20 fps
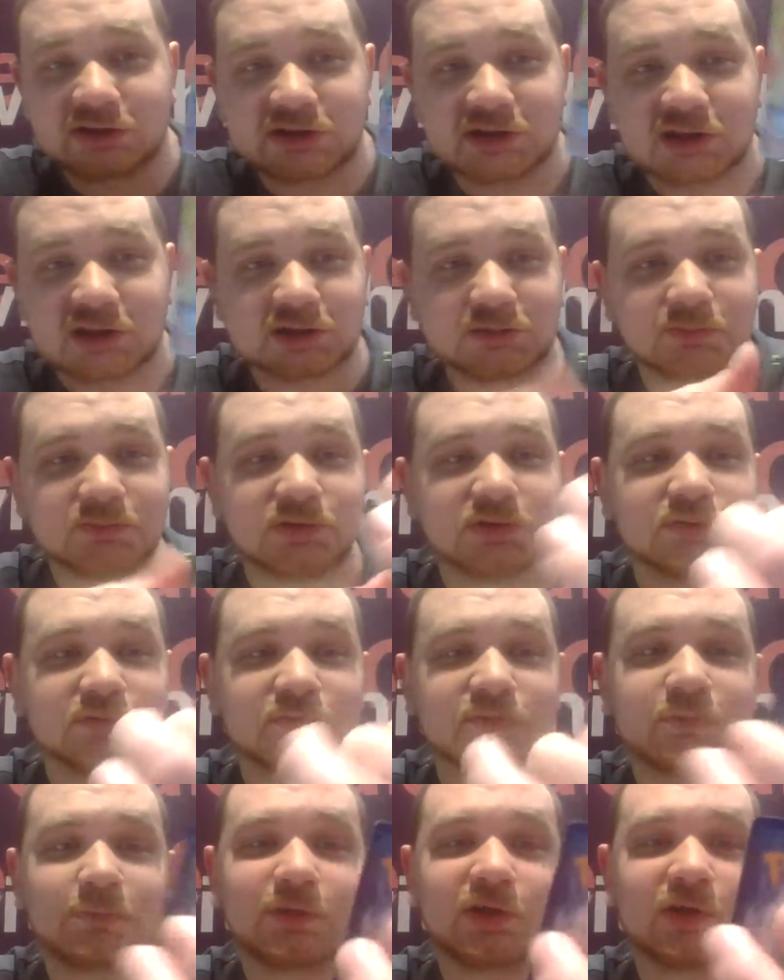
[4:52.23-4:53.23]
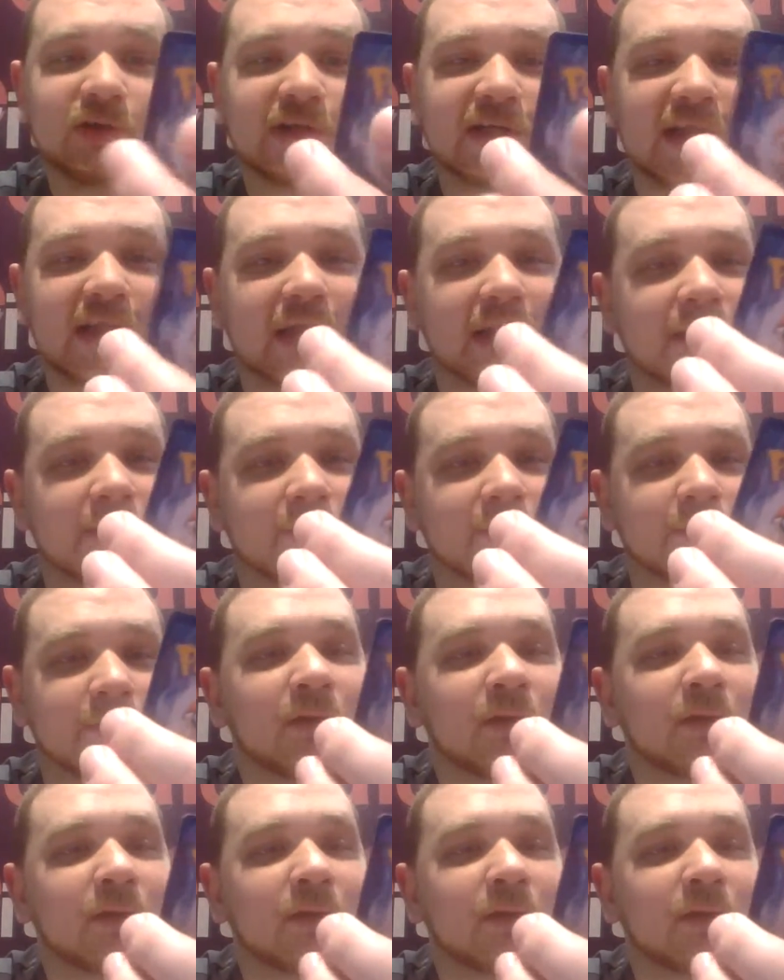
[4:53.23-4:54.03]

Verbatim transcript: GX move per game.